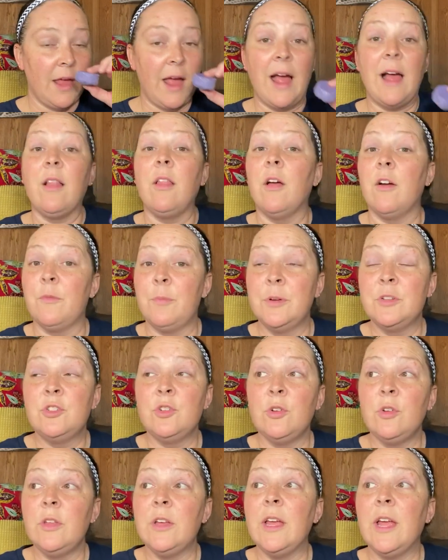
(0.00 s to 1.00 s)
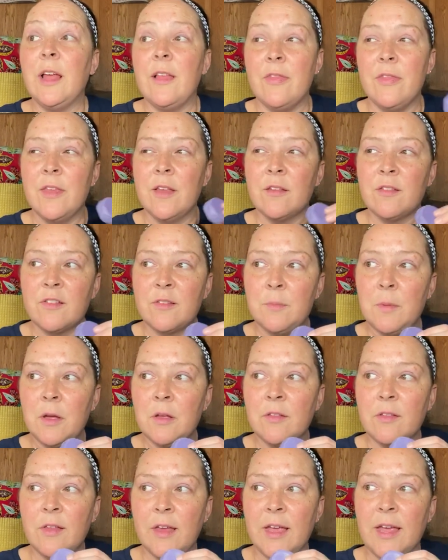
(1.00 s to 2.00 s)
I love patchouli, and this
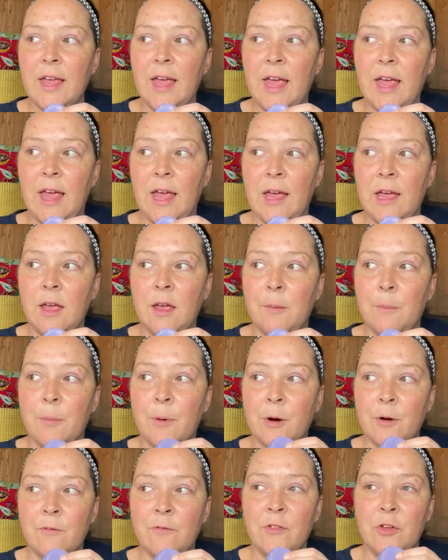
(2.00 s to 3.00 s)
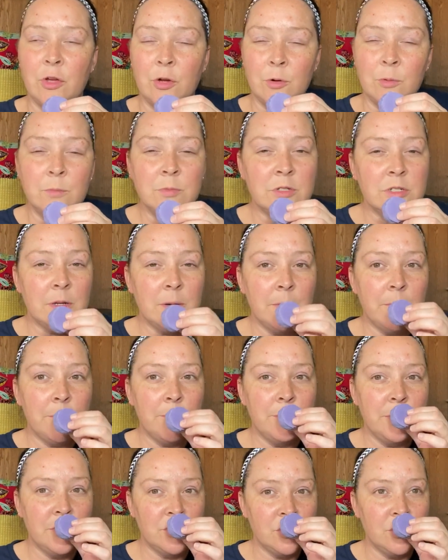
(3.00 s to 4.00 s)
smells like a perfumed
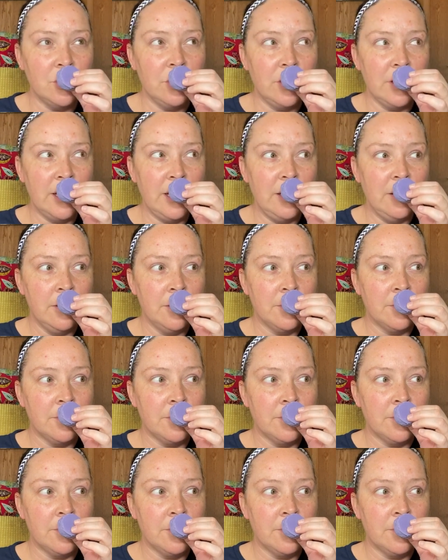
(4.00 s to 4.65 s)
patchouli.